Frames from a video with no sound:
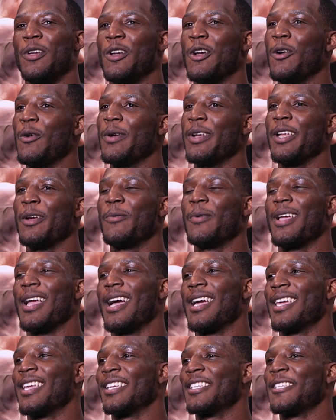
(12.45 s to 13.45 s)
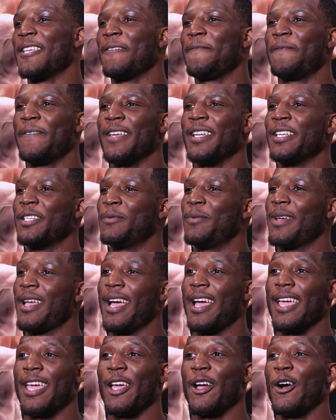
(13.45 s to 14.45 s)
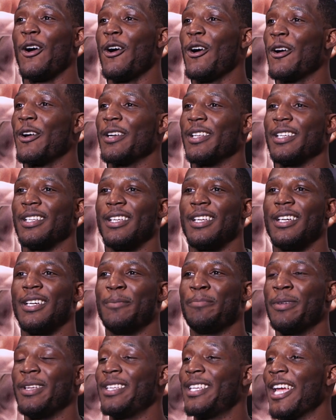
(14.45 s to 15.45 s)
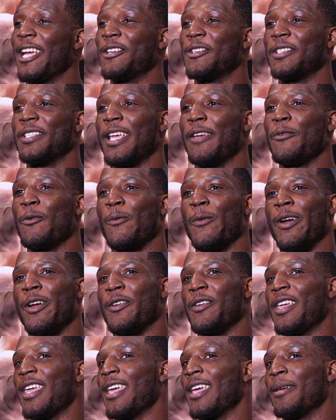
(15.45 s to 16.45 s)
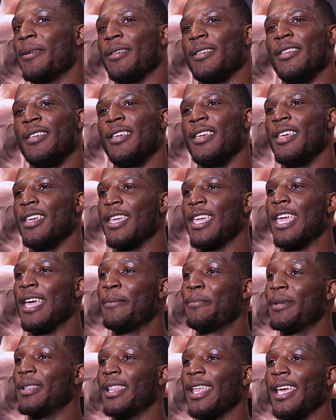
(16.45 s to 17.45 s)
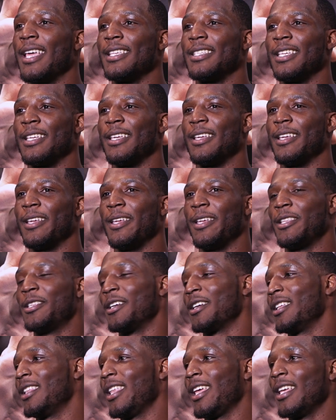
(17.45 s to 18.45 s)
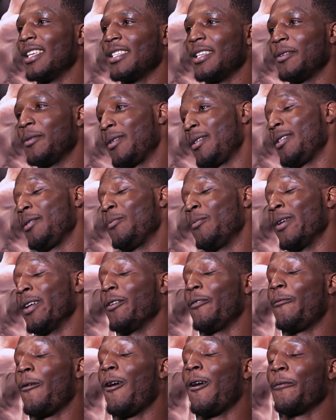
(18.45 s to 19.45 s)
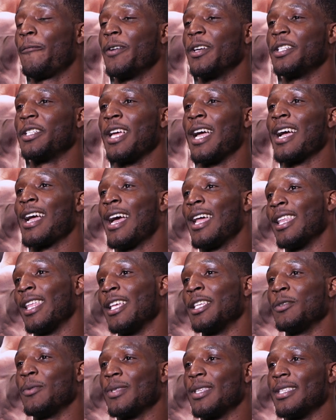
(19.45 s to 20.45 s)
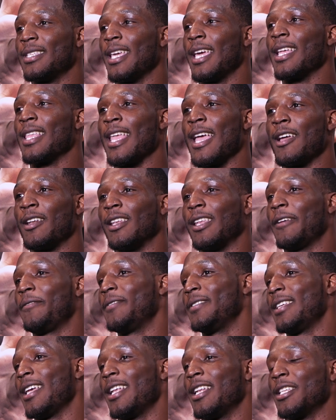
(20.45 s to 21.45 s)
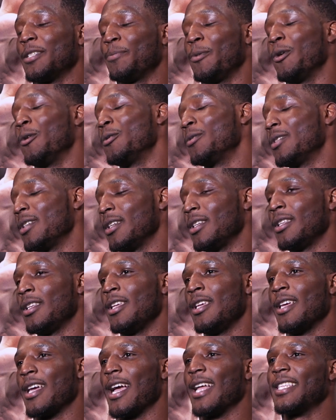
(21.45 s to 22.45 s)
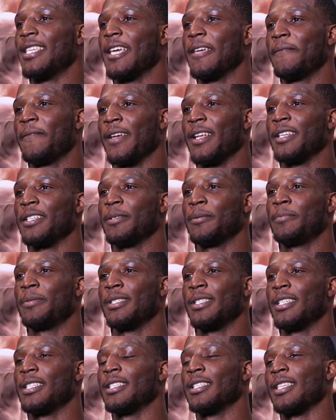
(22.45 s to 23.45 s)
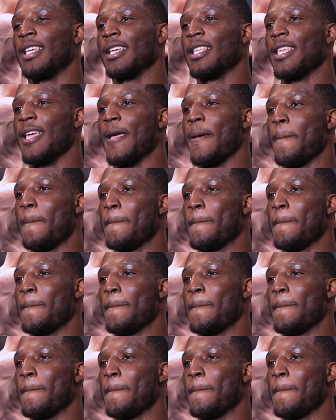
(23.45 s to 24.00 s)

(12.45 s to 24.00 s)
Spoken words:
We go in there. We got to get stuff finished. We got to hit hard and be dangerous everywhere. You can't be lazy. And he took a lazy. He went hard for the shot. Got lazy with the takedown and left his head exposed. And got to take advantage of positions like that.